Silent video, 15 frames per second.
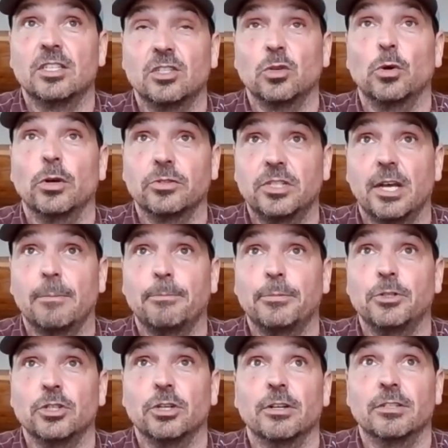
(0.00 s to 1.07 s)
the soil
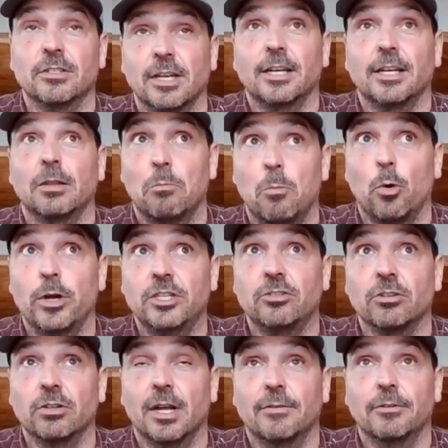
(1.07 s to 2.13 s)
temperature. It's like the
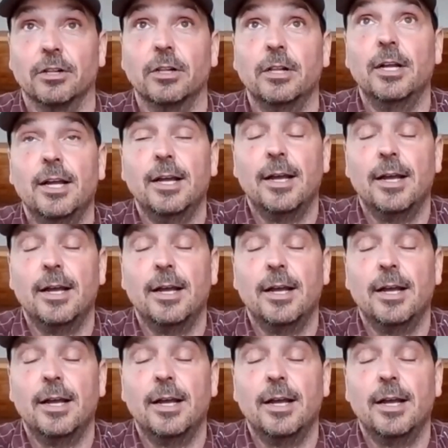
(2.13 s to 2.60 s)
moisture level.